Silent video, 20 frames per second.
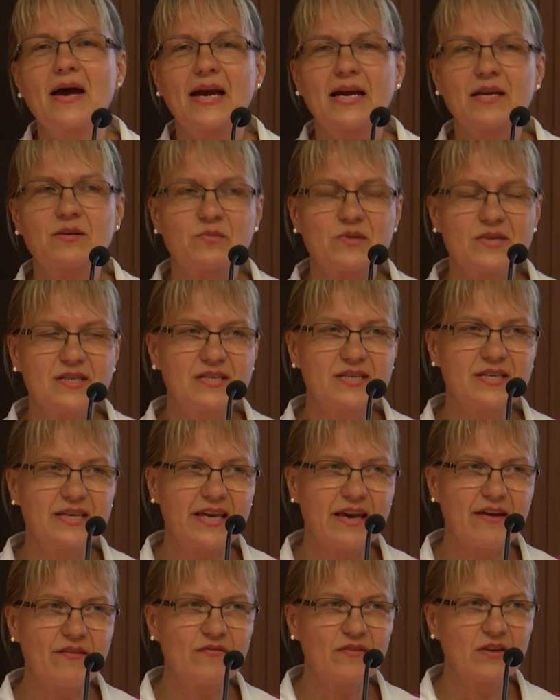It was
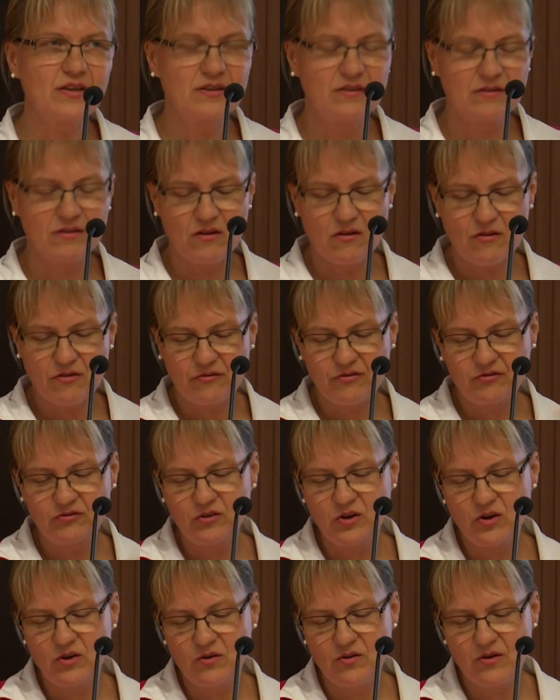given
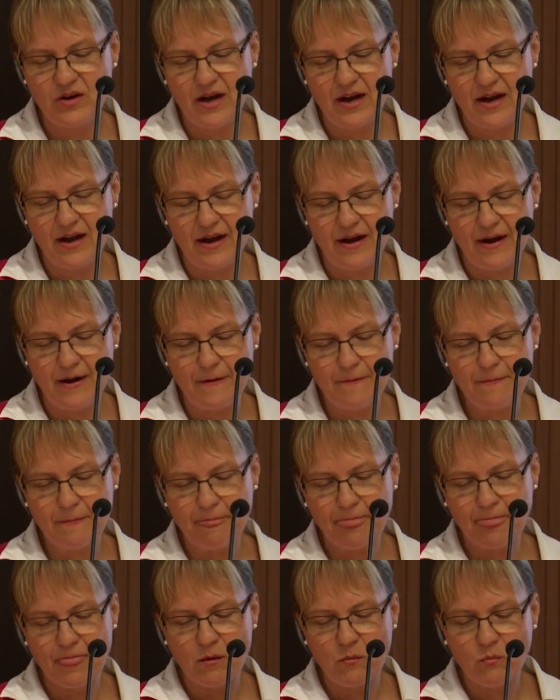through a,
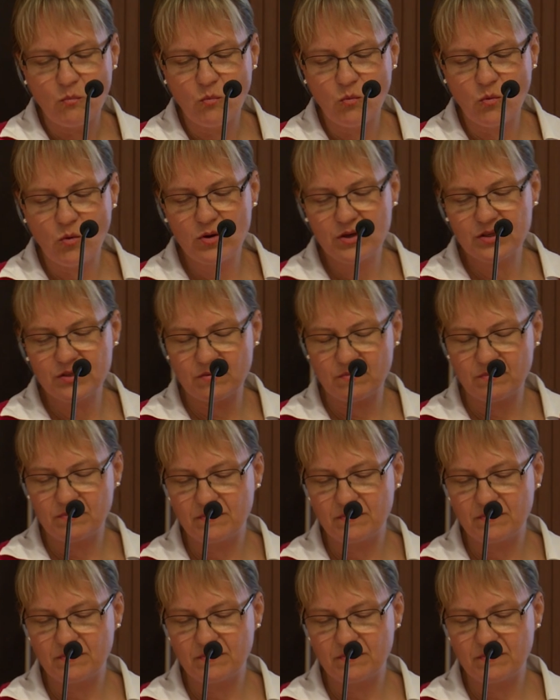uh,